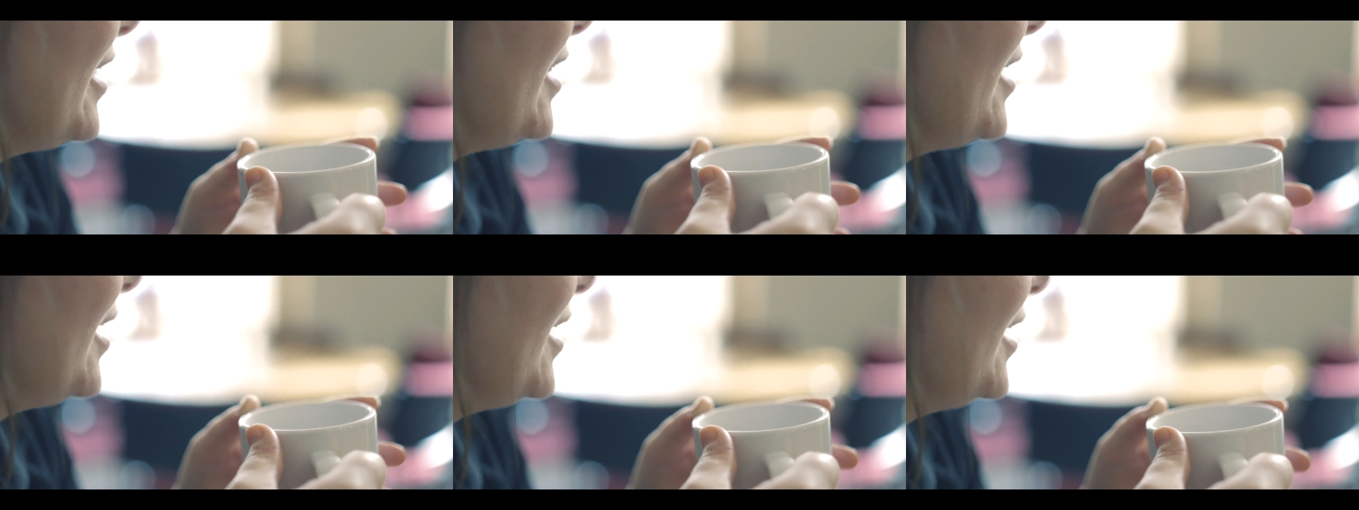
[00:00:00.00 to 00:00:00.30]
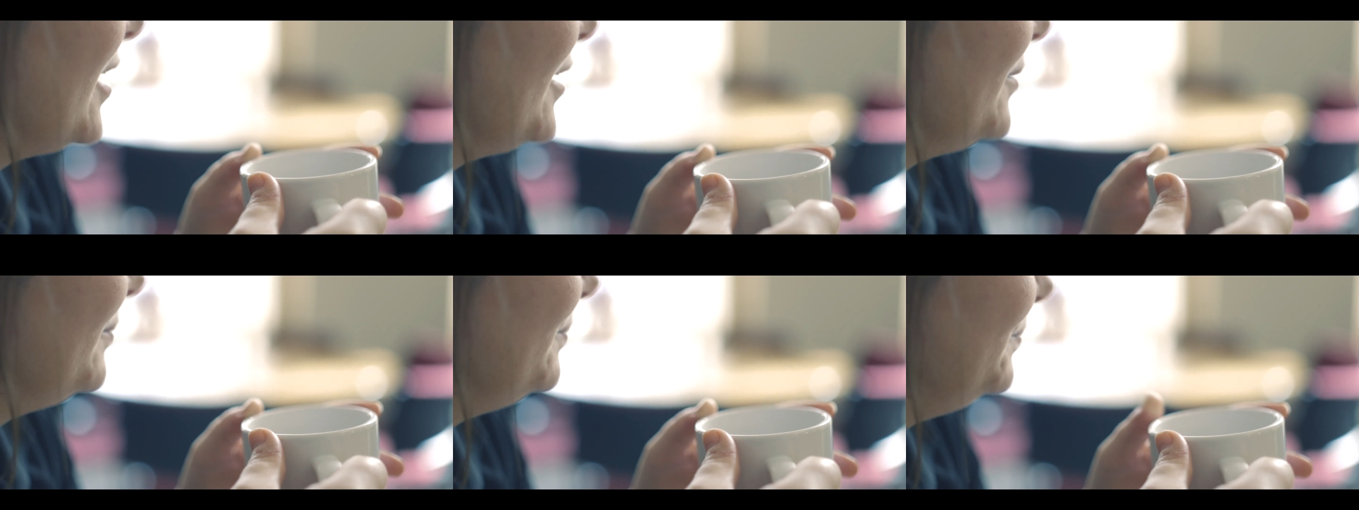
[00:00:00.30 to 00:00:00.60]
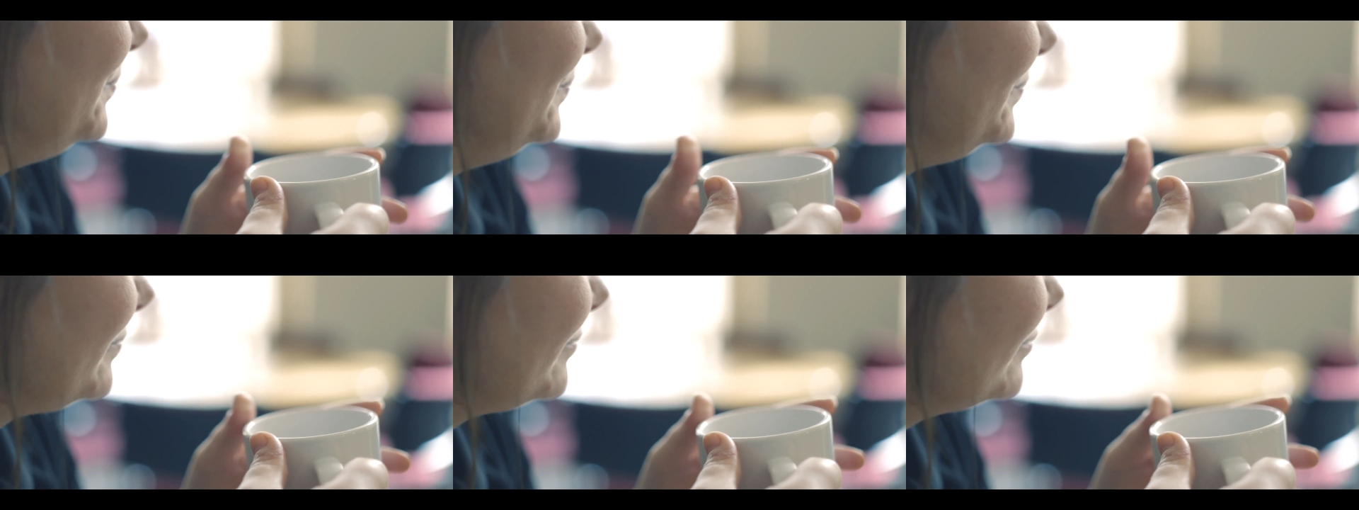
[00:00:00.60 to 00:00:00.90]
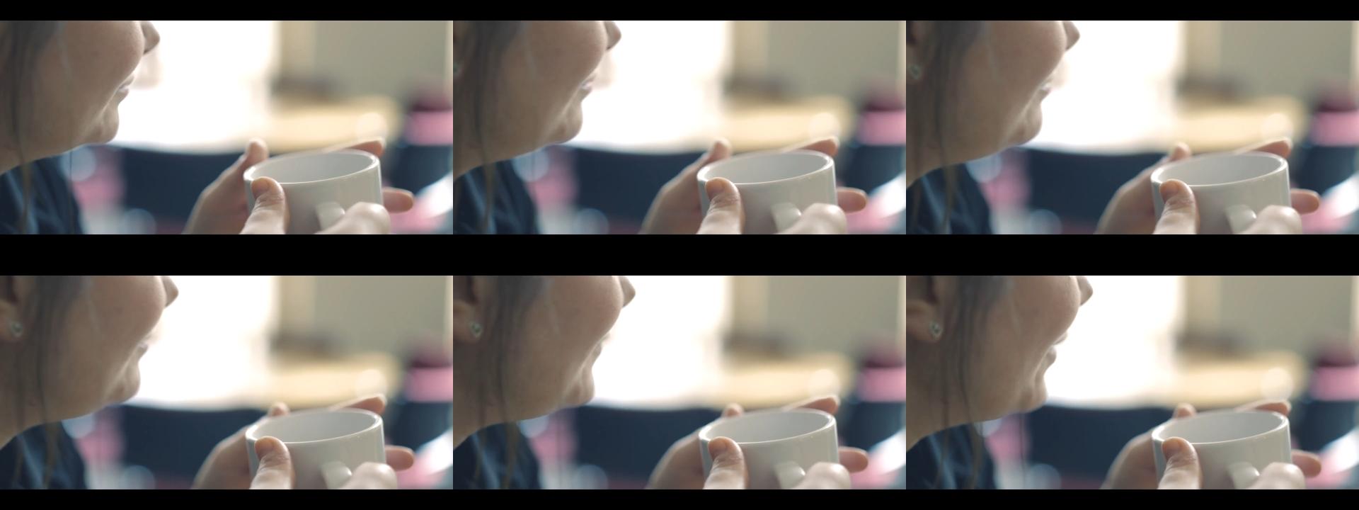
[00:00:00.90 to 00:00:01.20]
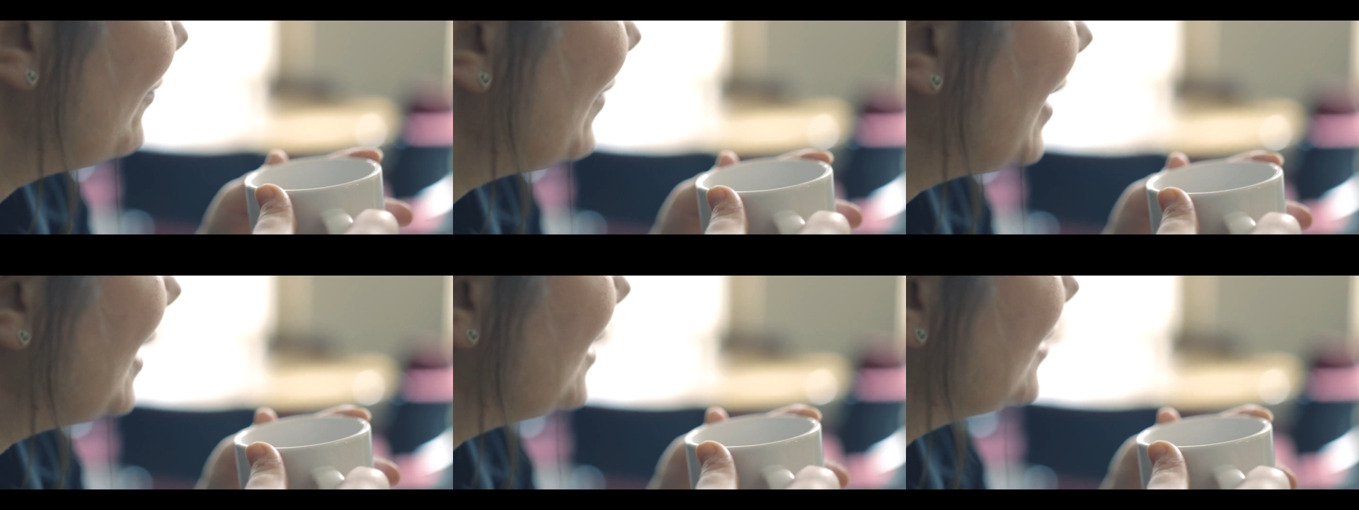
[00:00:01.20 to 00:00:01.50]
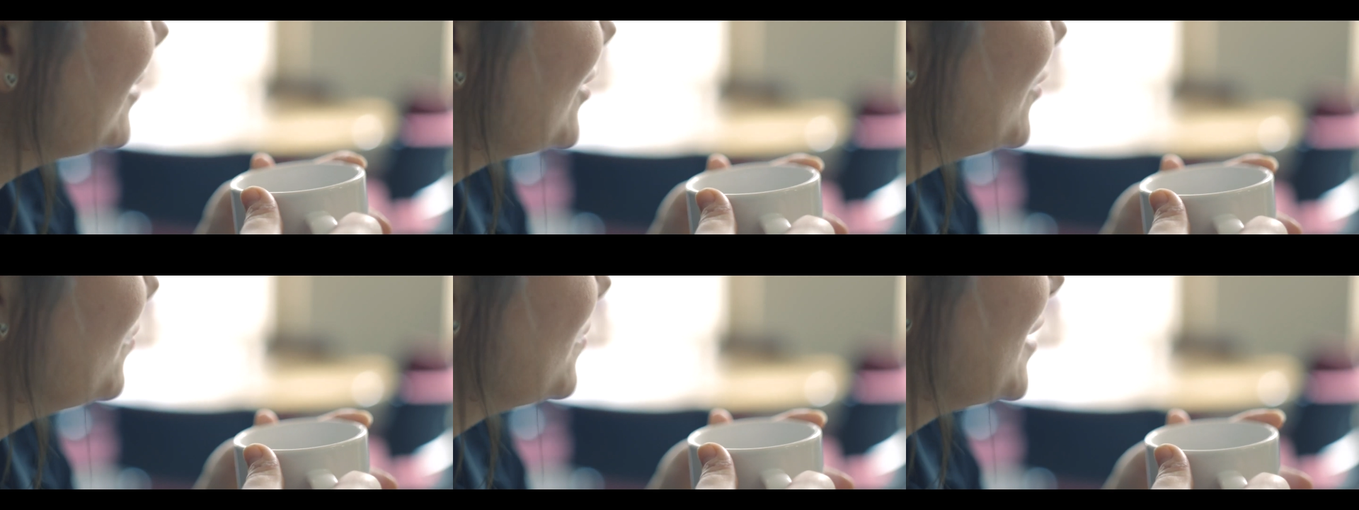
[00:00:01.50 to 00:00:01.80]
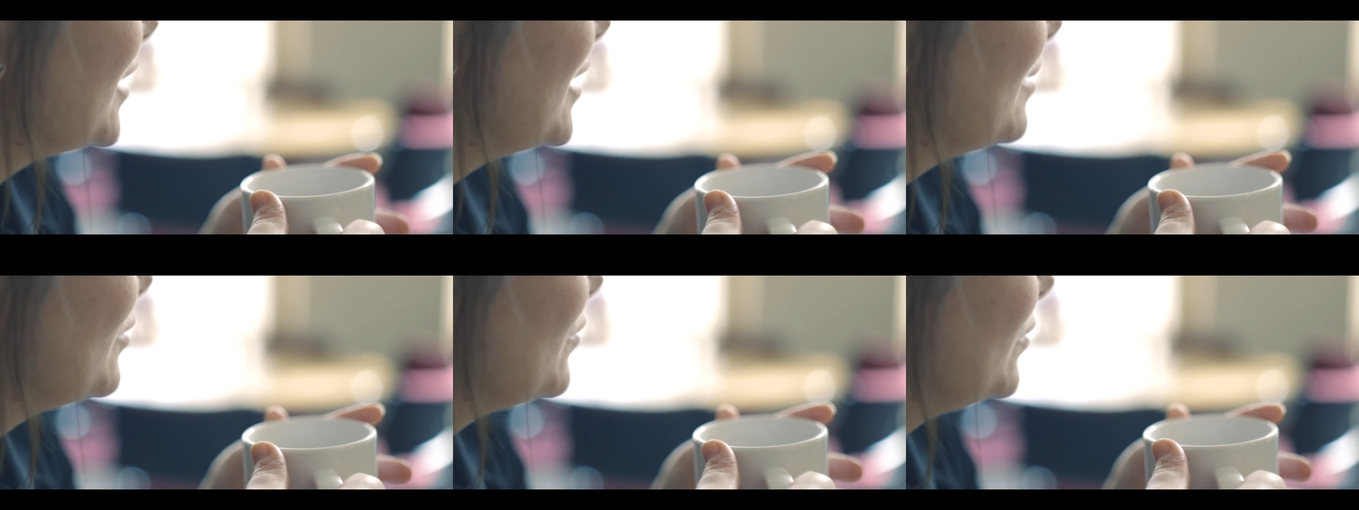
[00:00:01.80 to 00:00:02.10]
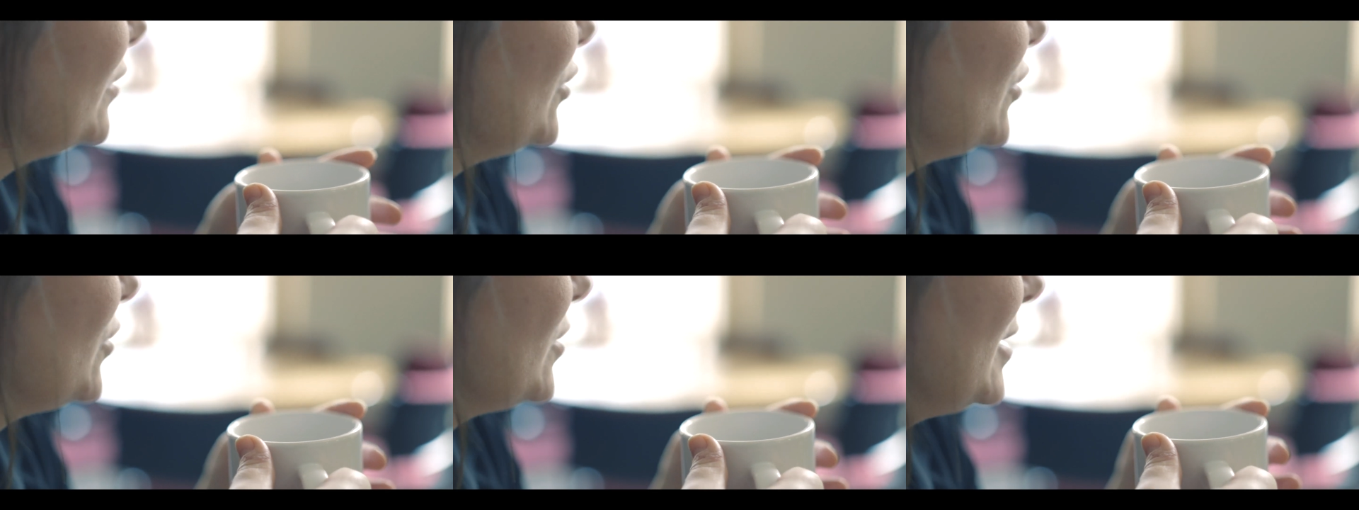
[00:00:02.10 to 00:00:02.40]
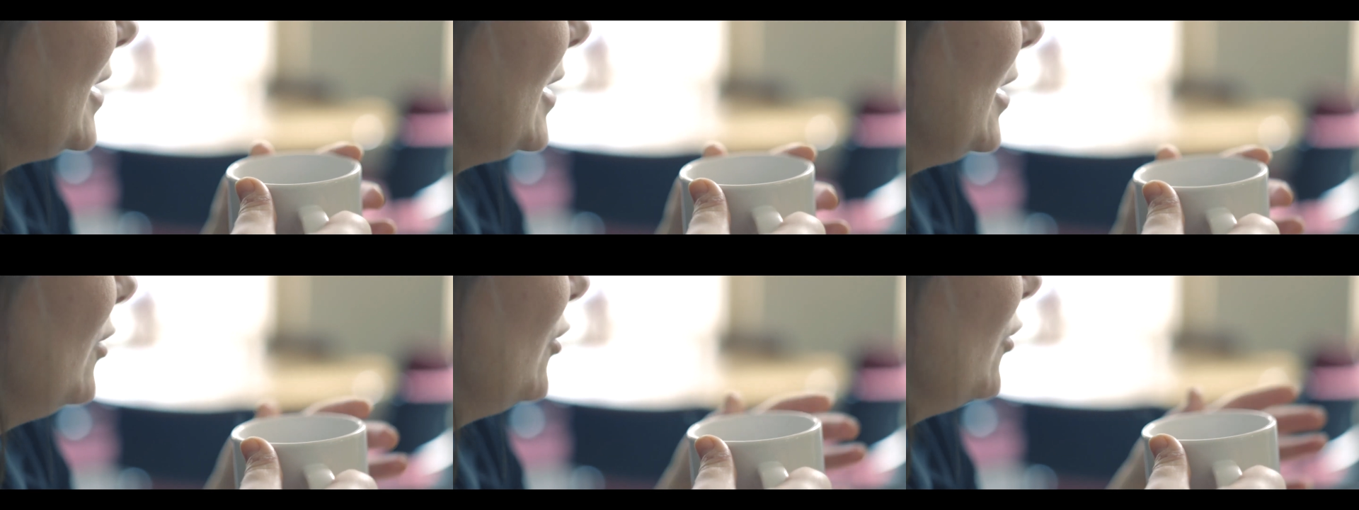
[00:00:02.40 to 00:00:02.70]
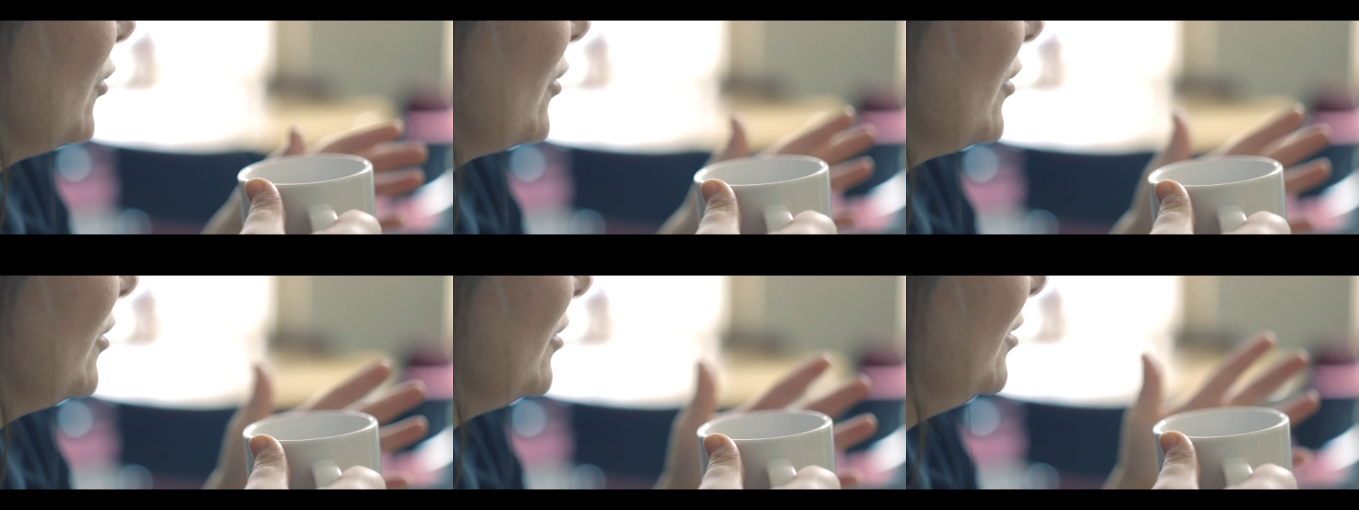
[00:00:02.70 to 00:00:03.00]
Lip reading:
No face is visible, so there are no lips to read.